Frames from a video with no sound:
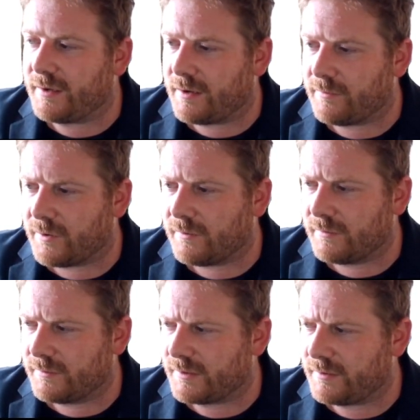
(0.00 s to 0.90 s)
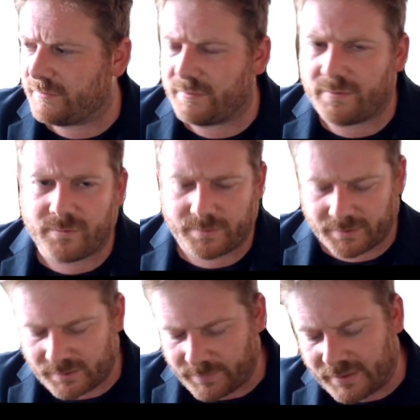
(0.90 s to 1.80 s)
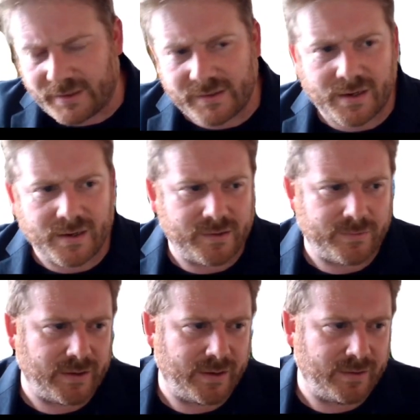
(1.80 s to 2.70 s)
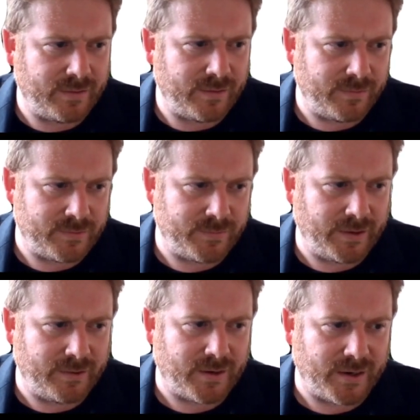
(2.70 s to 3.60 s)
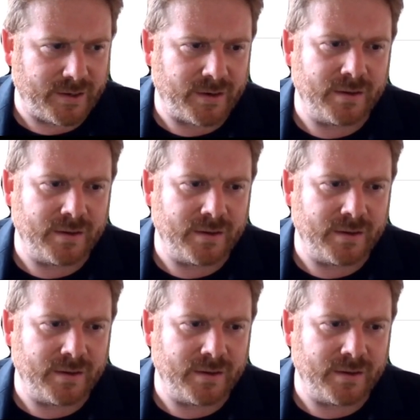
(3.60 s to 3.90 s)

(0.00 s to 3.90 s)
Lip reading: roles and responsibilities are is really a good idea.